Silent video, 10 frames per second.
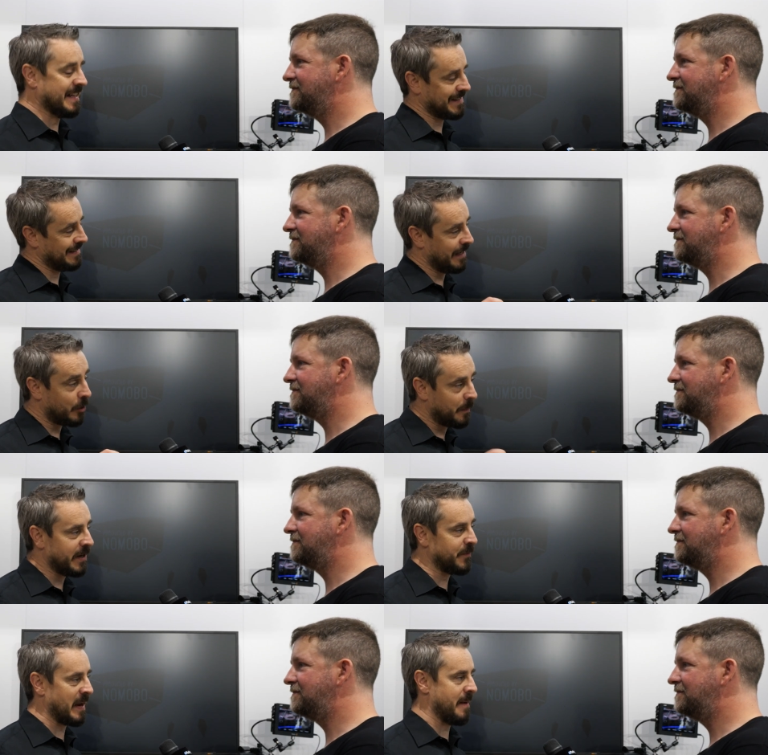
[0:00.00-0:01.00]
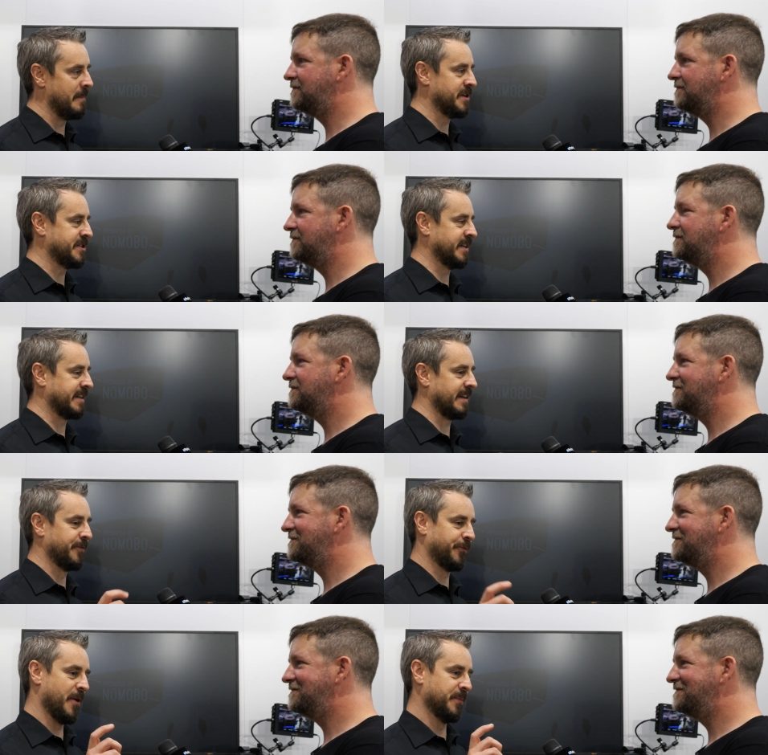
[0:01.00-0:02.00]
Speaker 1: It's a little bit of Blackmagic
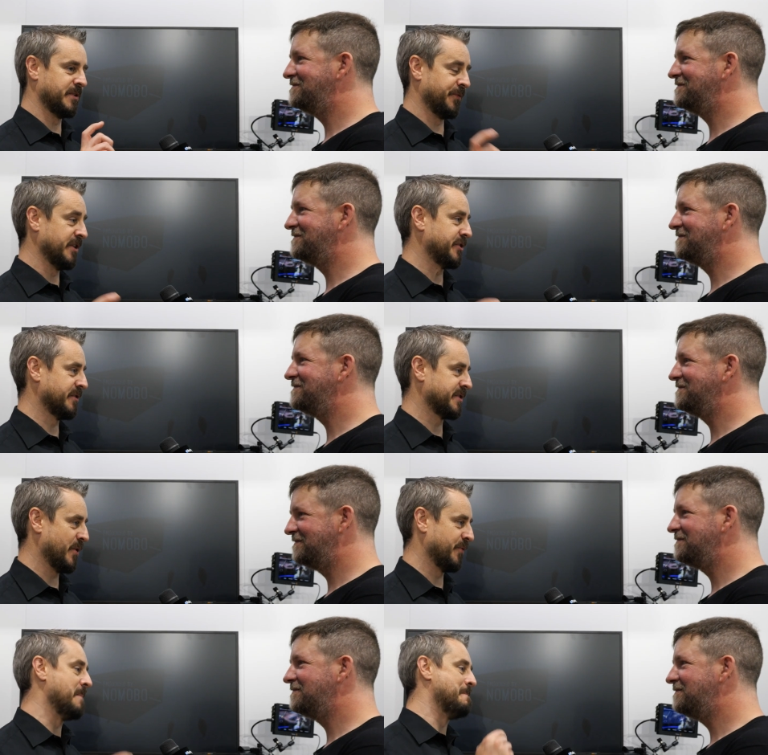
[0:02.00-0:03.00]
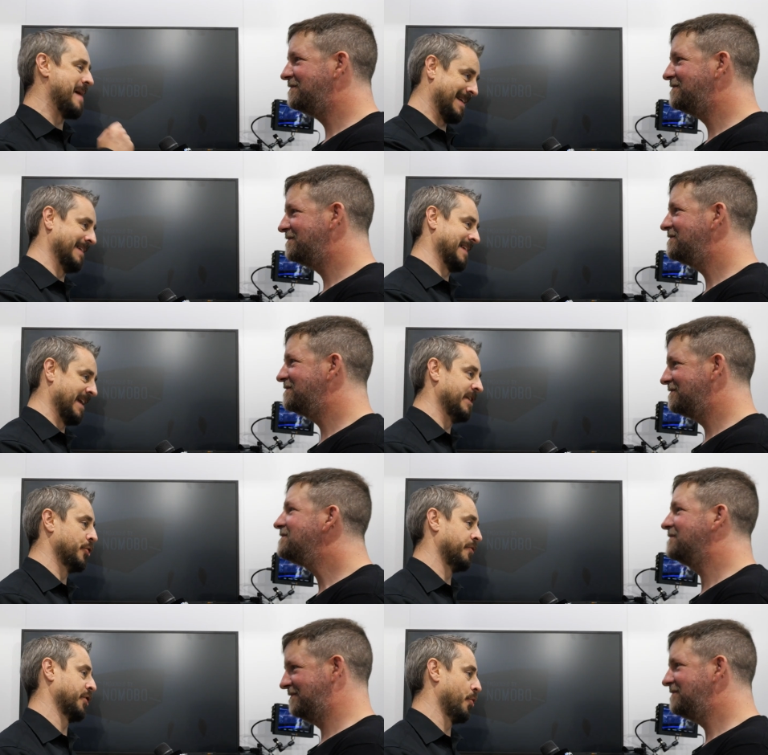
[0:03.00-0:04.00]
from DaVinci Resolve embedded in
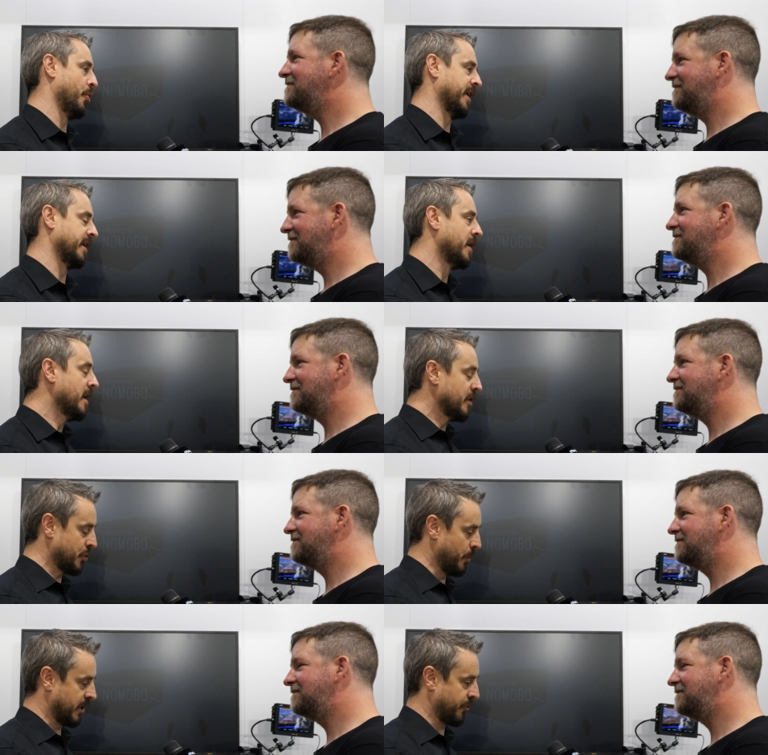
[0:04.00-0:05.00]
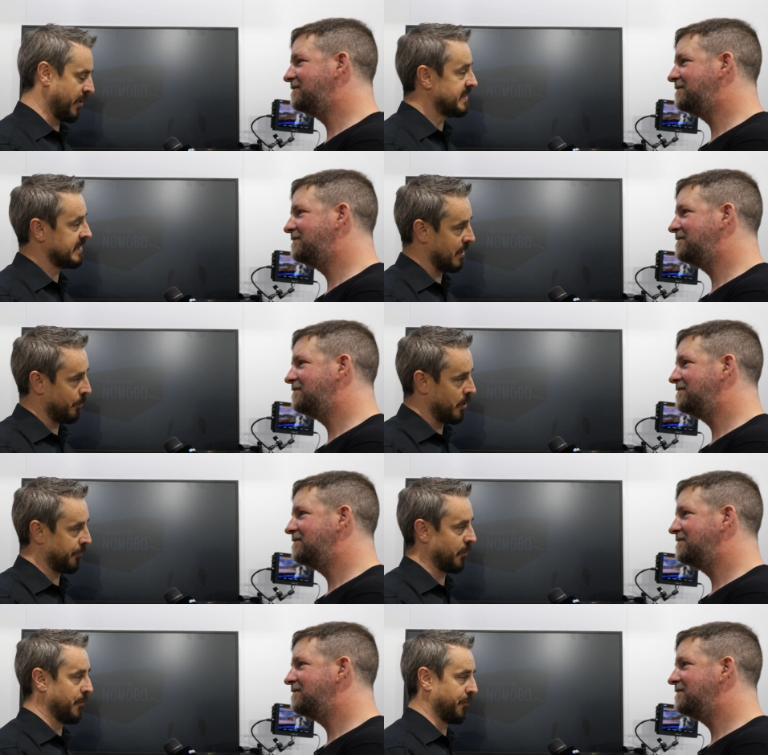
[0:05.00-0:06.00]
your recording. So we're creating that
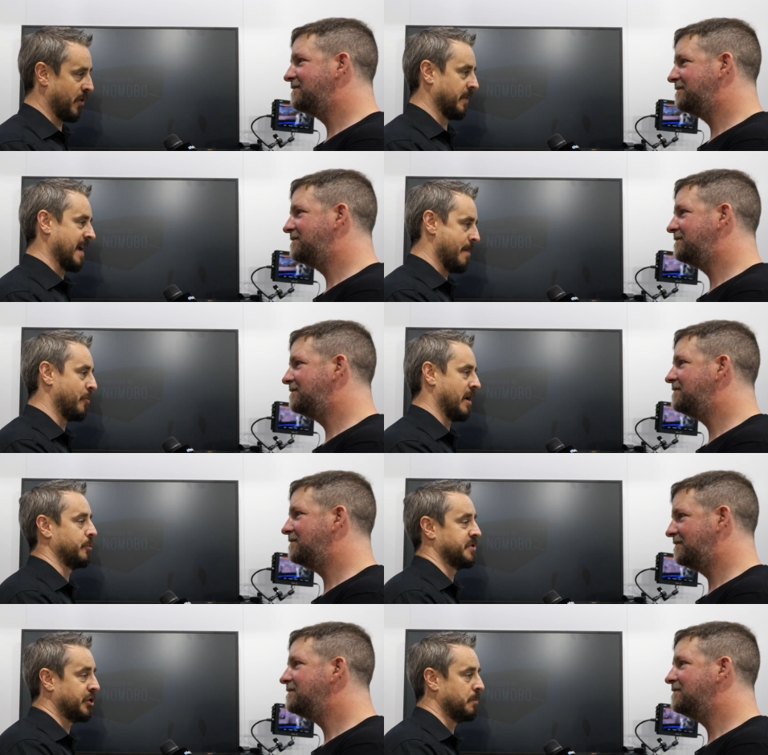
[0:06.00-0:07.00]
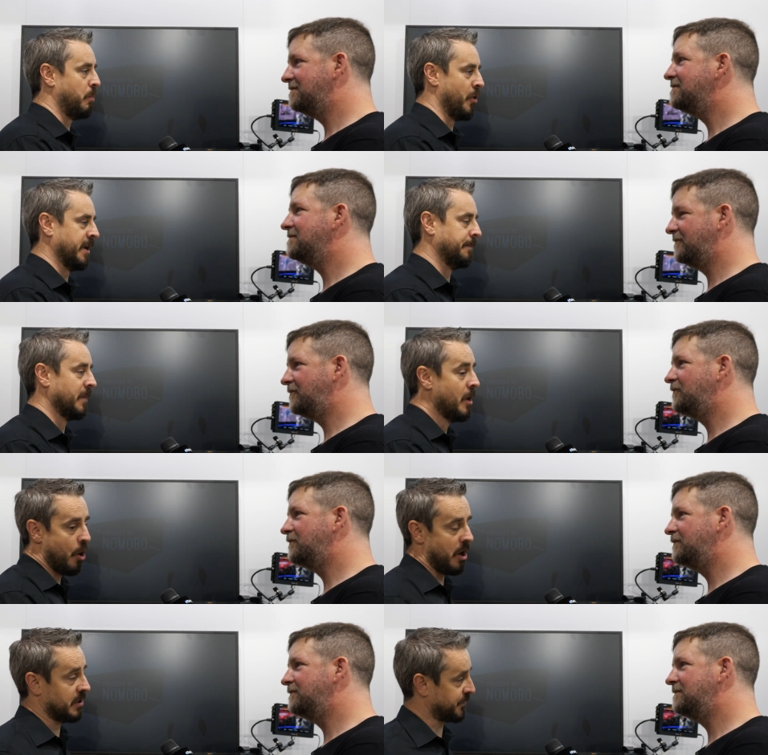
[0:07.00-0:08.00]
workflow from camera acquisition point
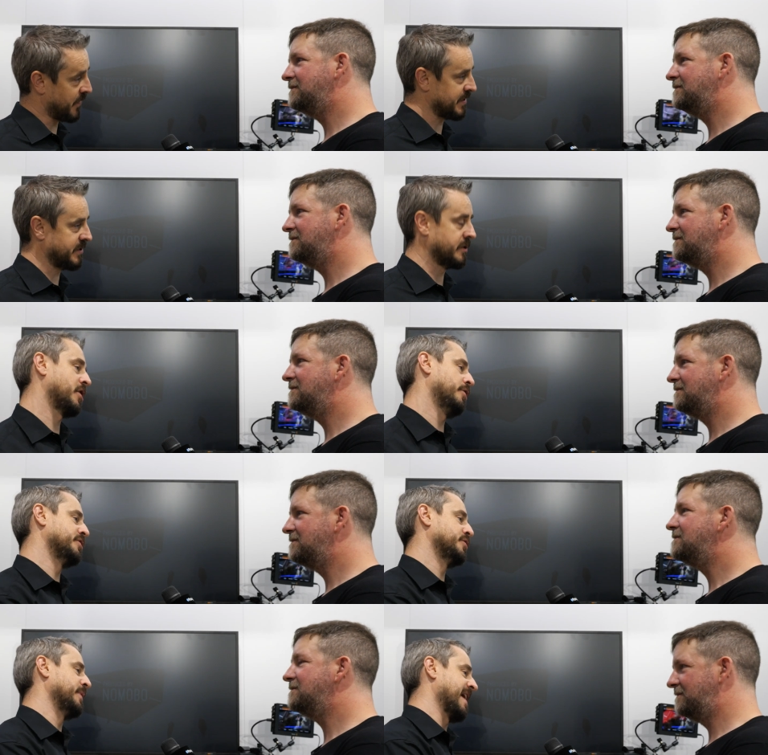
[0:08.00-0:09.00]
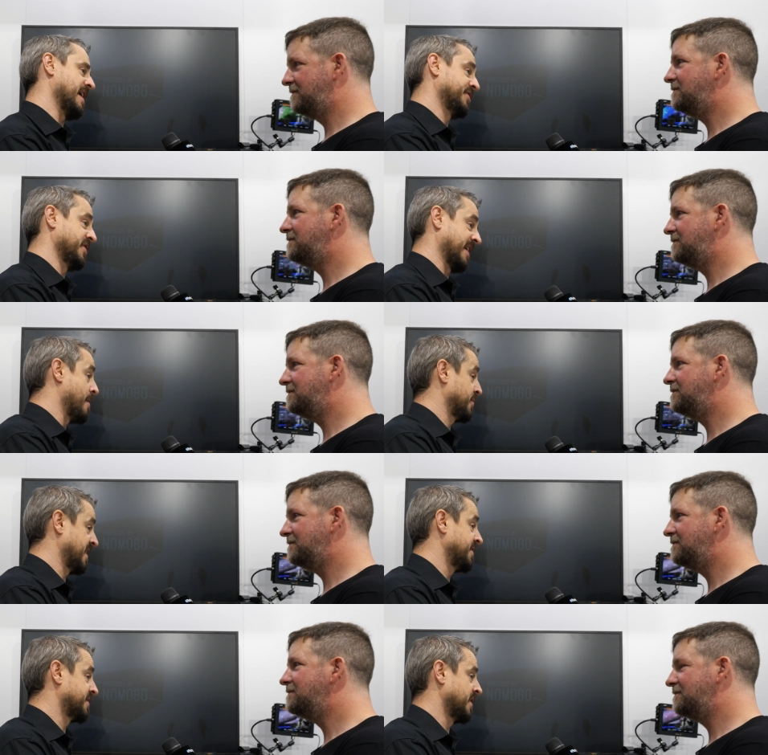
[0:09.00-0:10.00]
as fast as close as we can to the camera
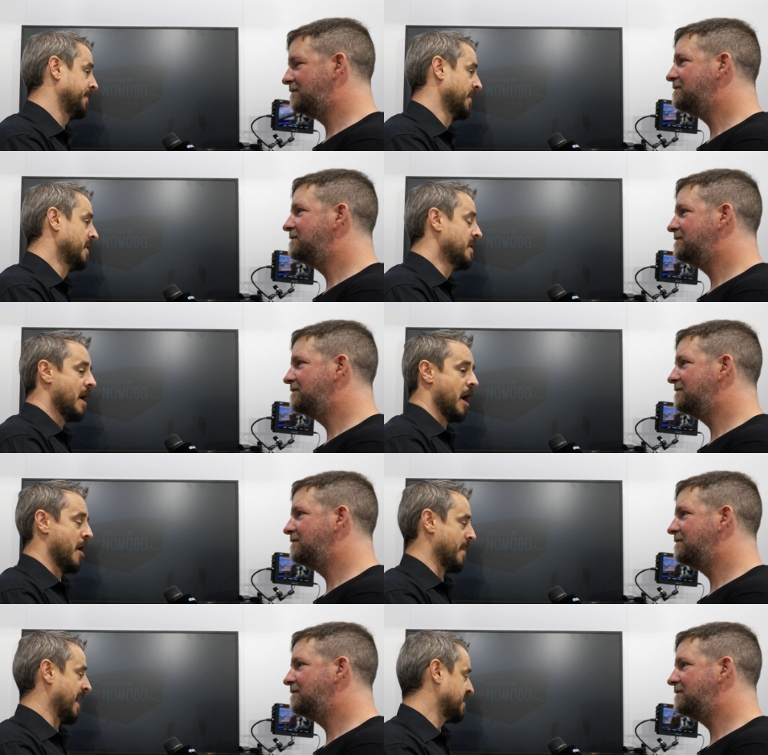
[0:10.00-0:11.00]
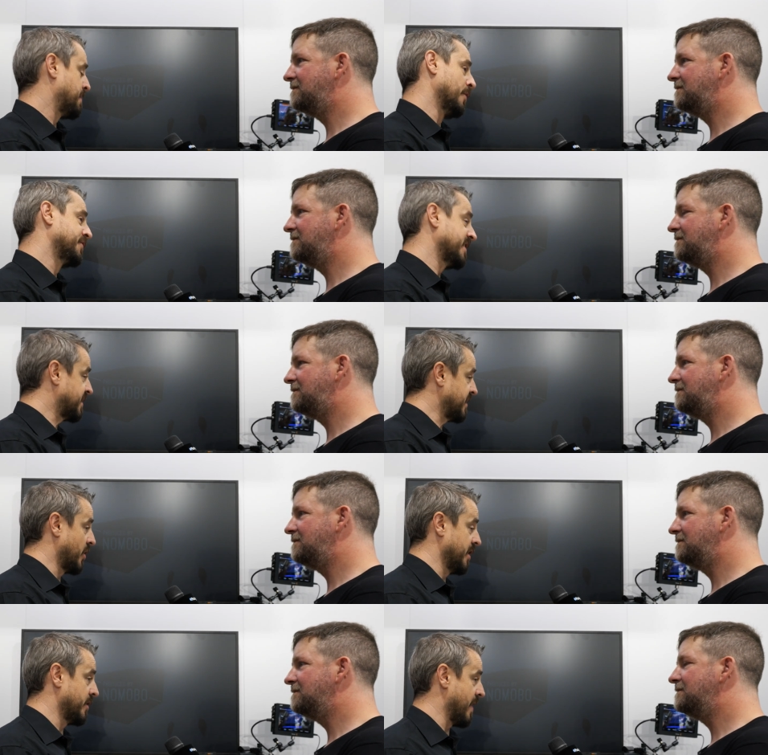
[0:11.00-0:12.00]
sensor. Um, and it's built and it's
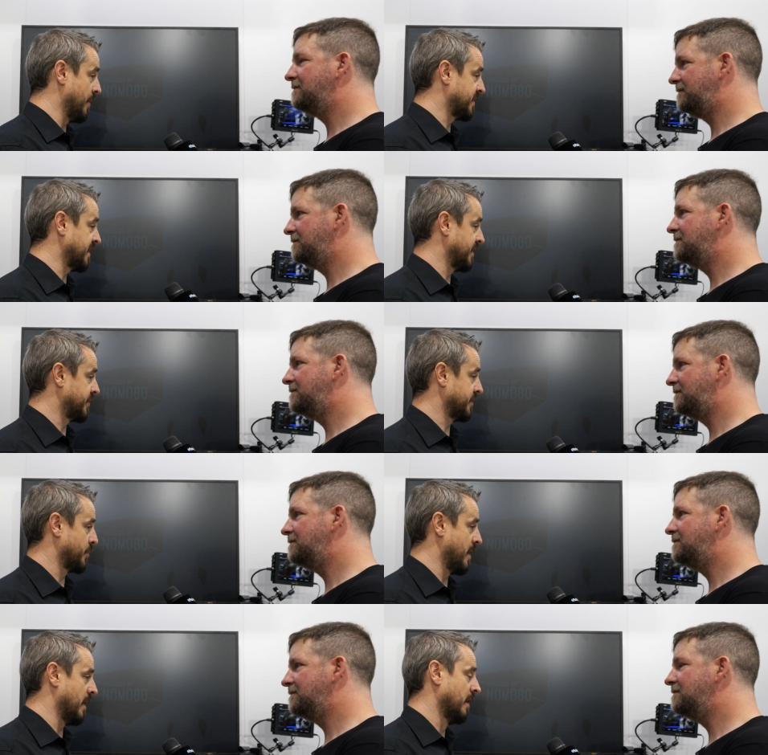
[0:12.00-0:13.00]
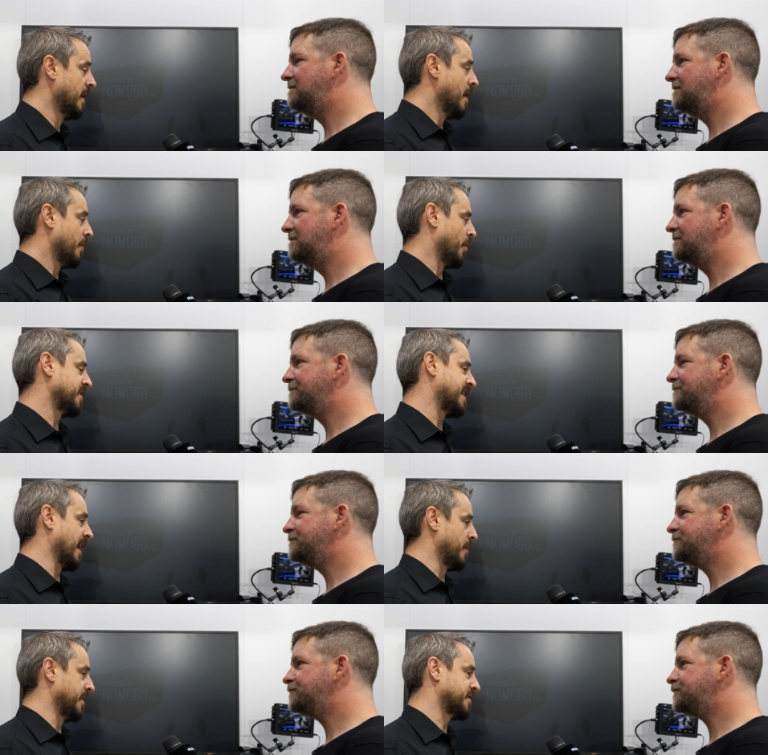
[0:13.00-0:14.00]
designed around the sensor as well. One of the key
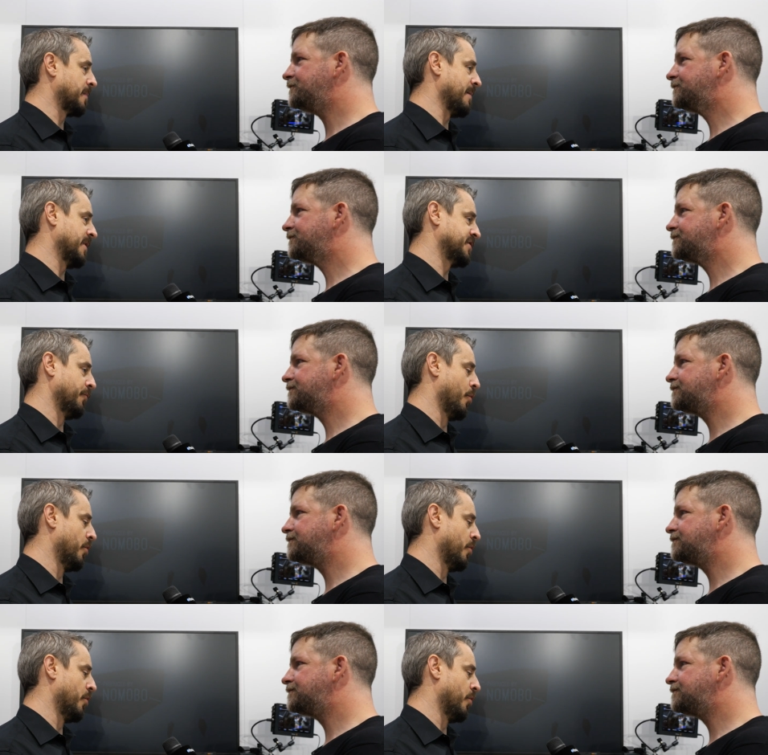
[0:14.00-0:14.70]
elements of Blackmagic